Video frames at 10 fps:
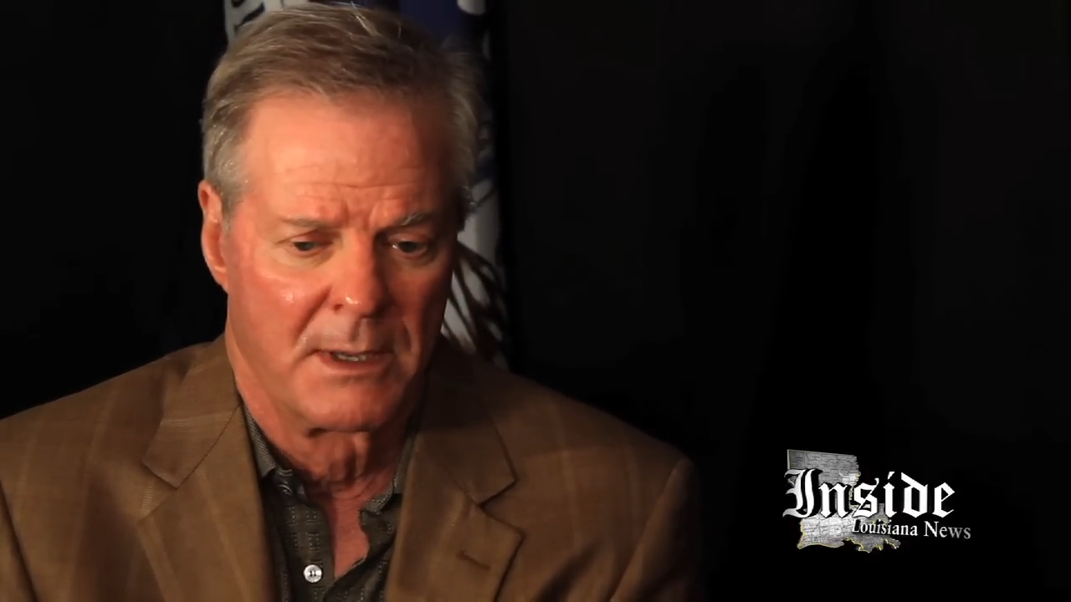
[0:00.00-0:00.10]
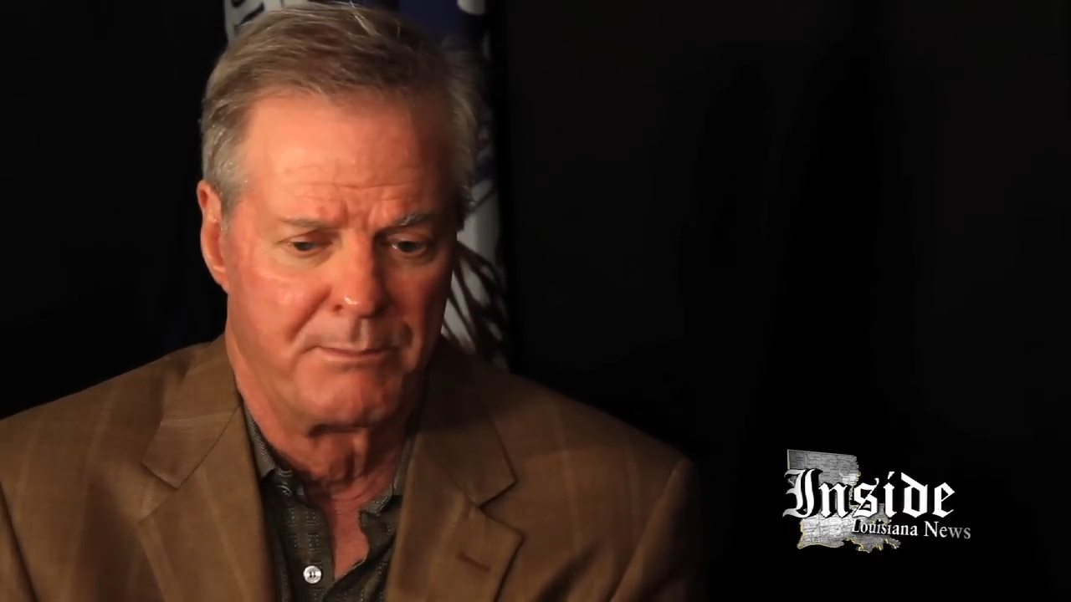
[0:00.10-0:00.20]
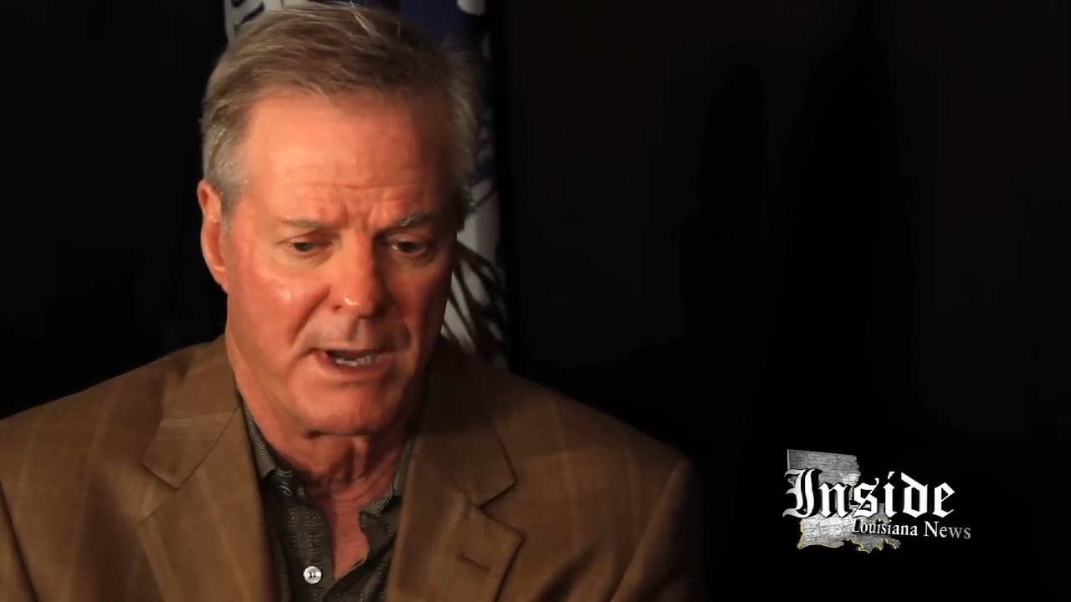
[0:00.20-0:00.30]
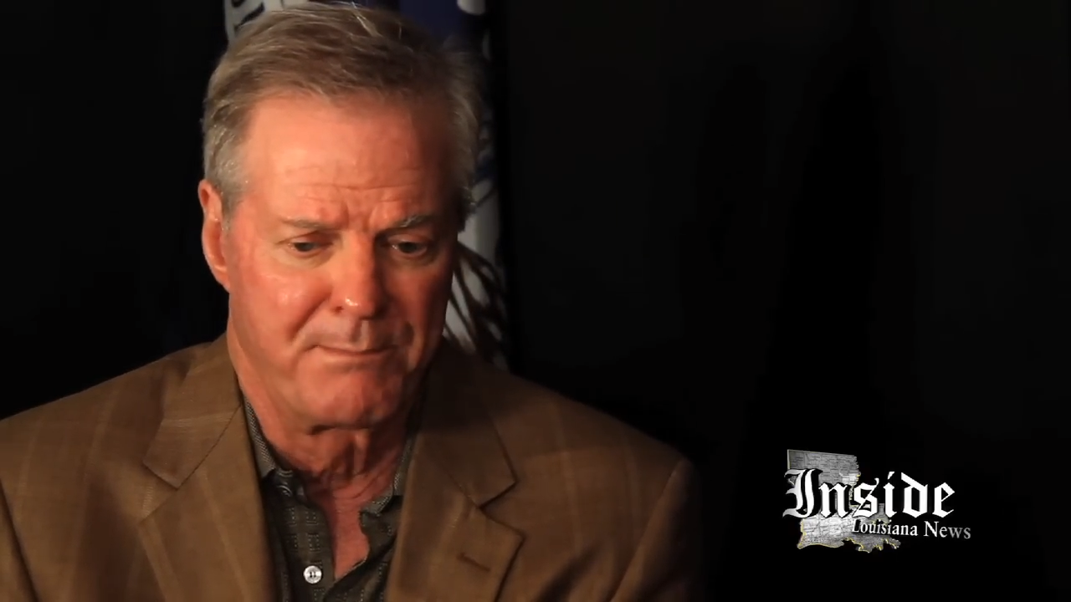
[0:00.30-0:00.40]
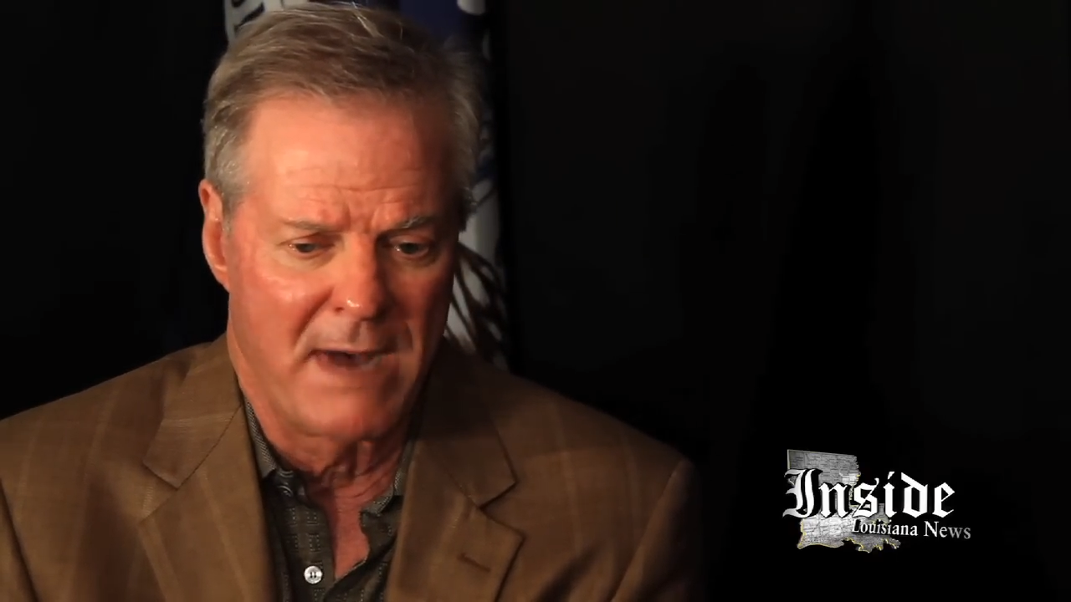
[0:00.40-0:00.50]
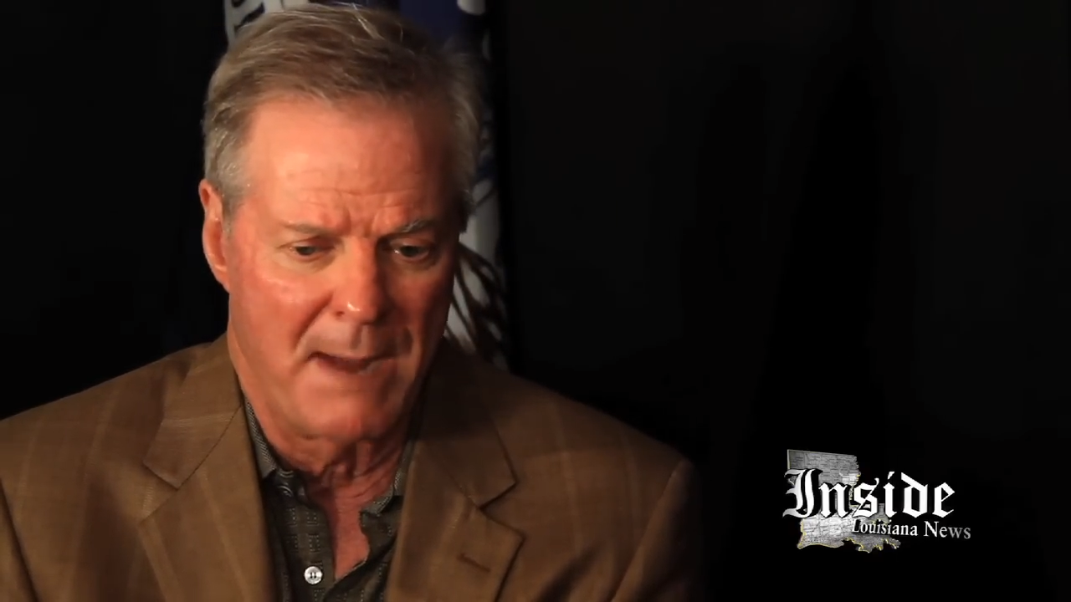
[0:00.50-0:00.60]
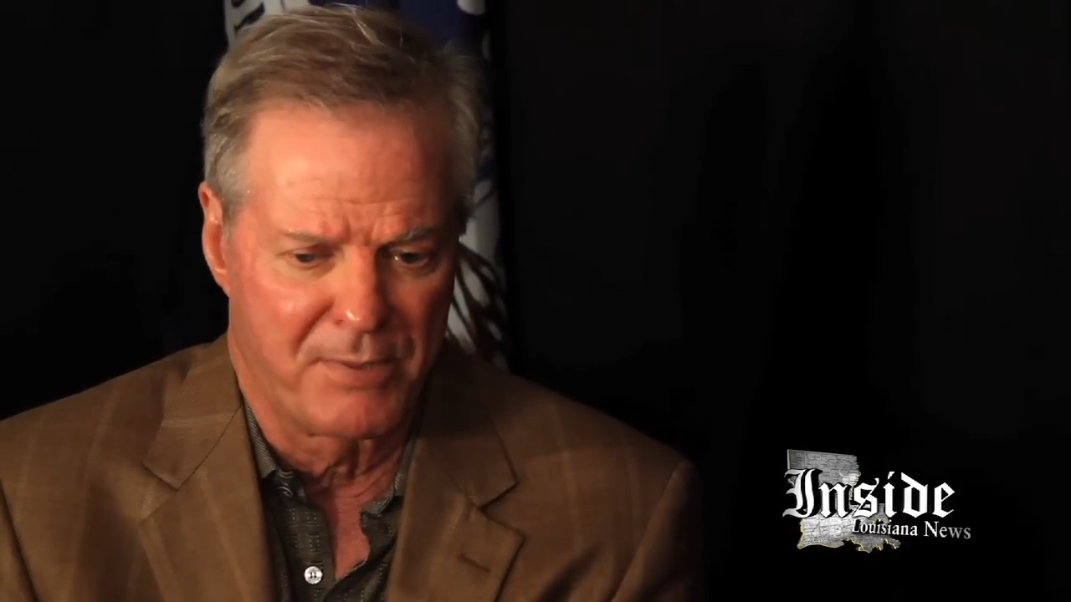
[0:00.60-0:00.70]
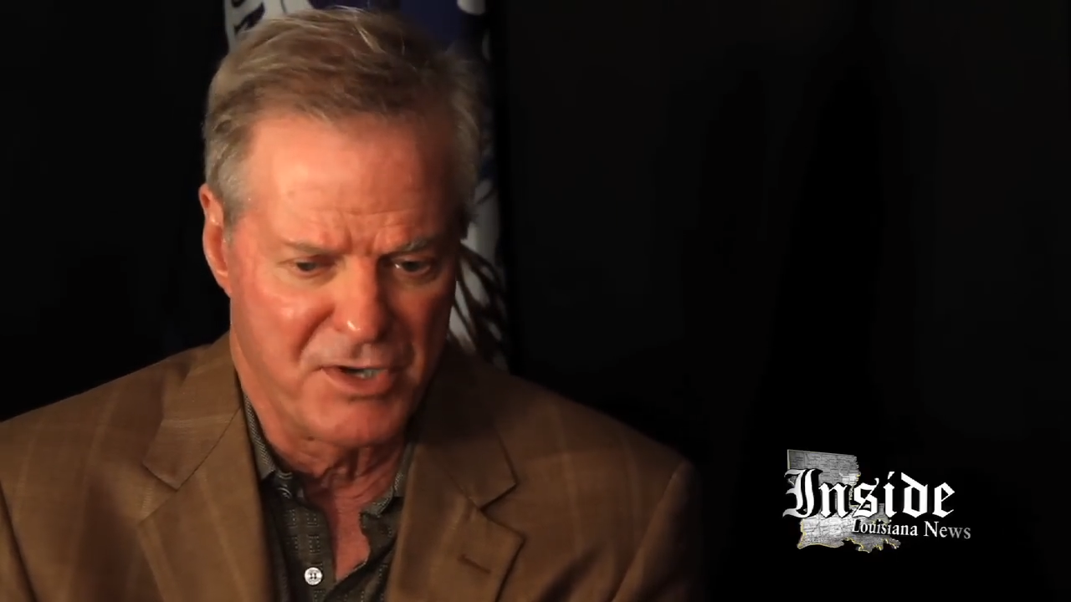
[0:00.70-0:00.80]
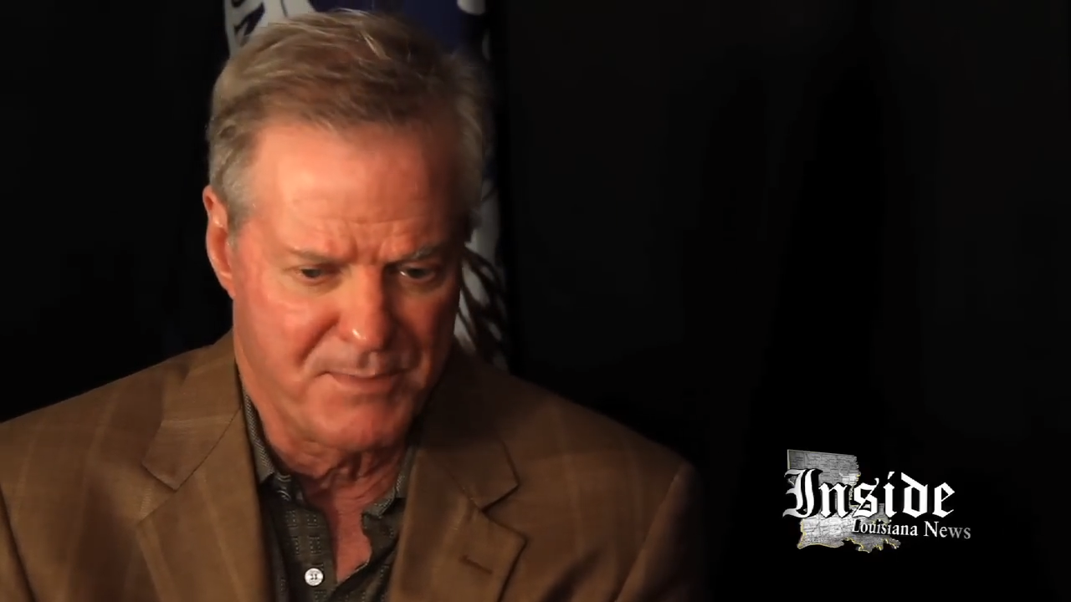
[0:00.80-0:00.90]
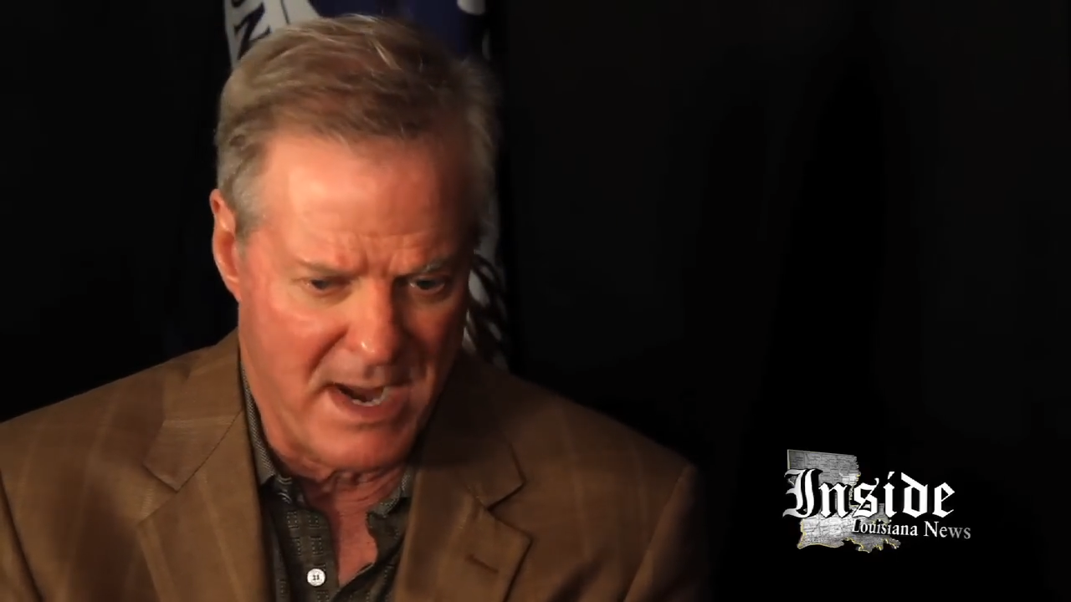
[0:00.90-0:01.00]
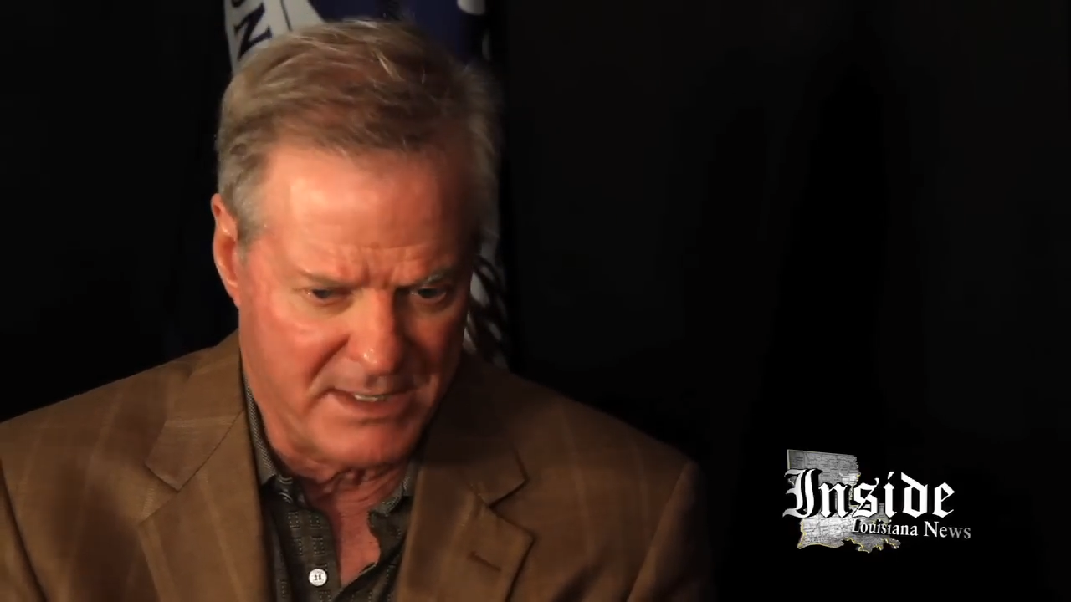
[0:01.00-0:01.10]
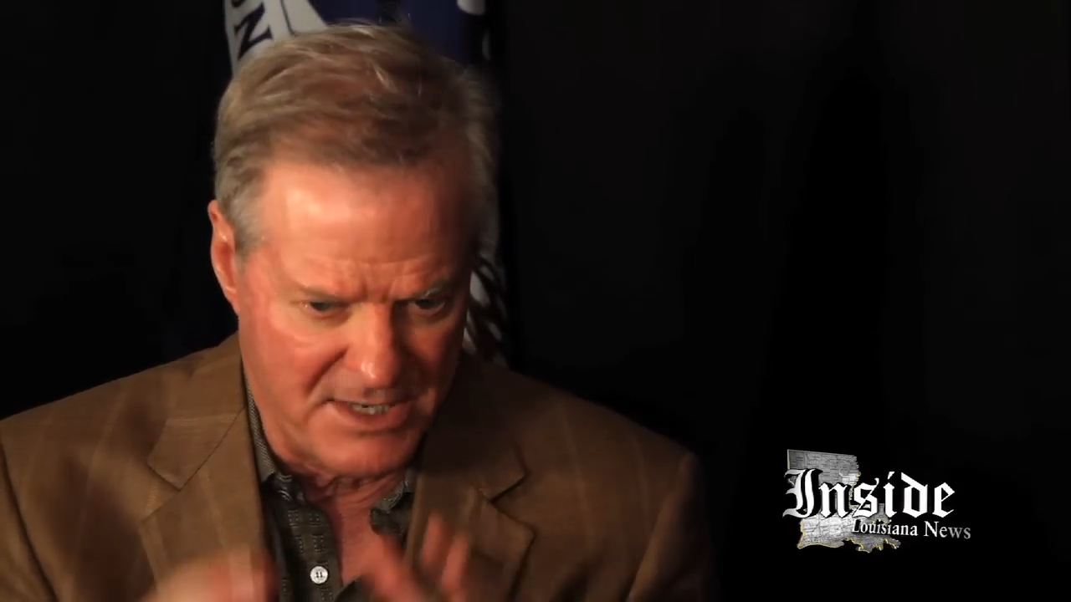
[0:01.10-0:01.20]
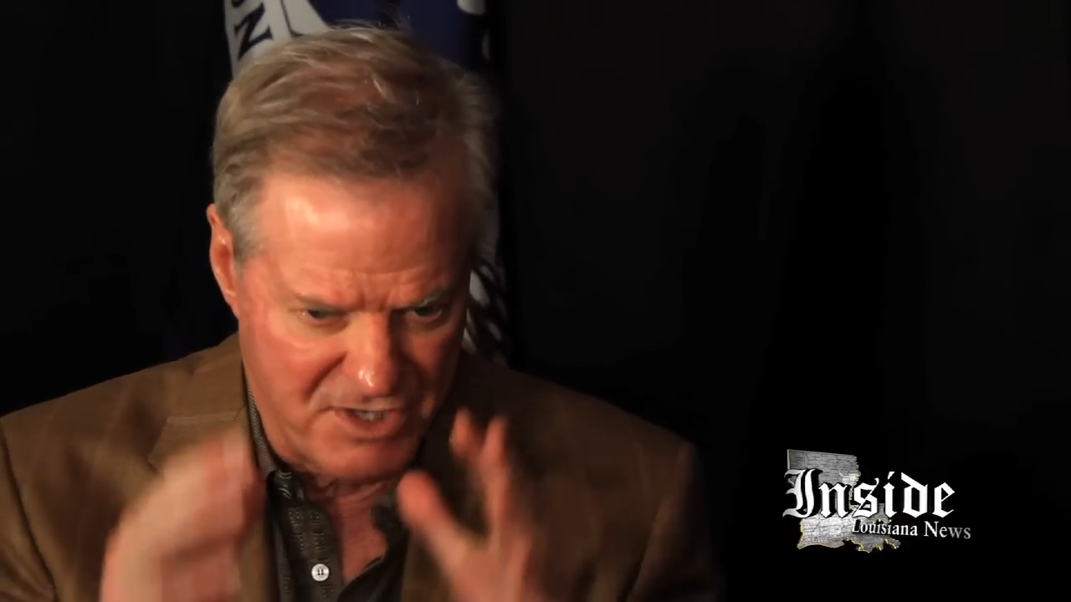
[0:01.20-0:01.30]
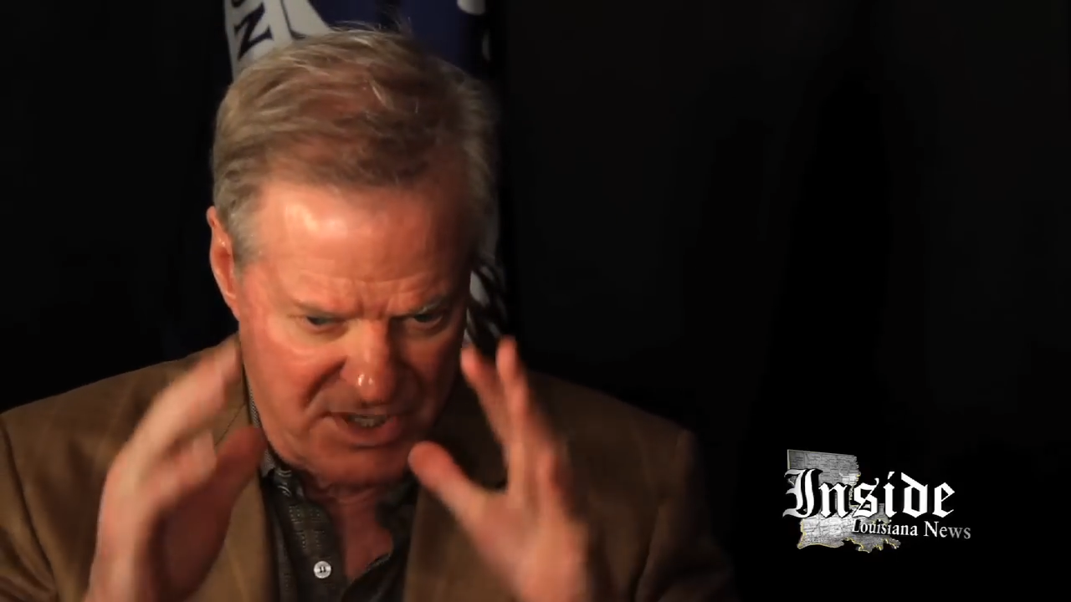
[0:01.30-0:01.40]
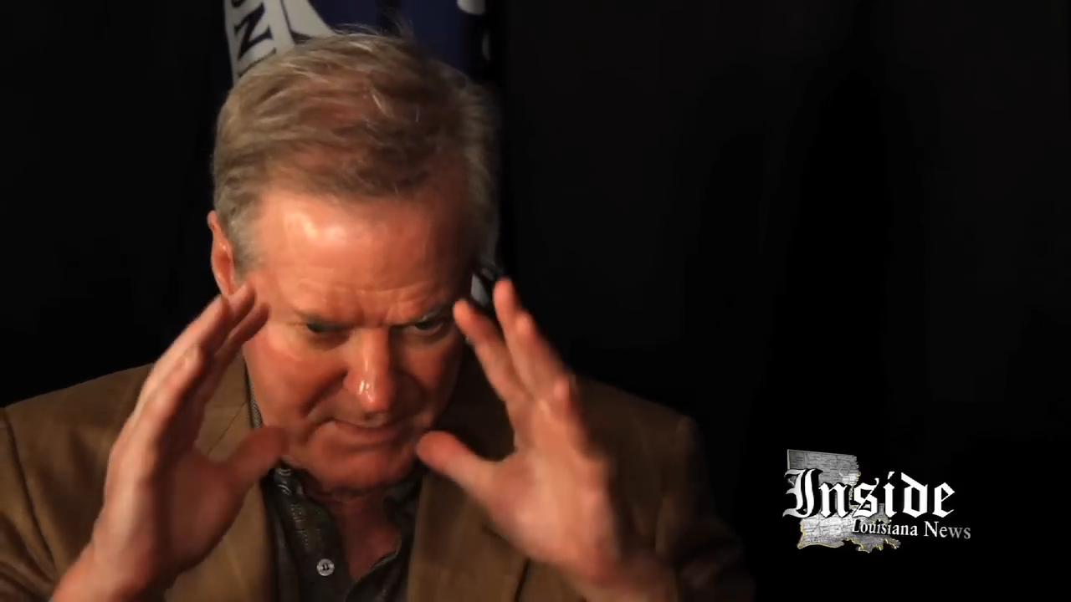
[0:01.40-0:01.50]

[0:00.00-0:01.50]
But my perspective has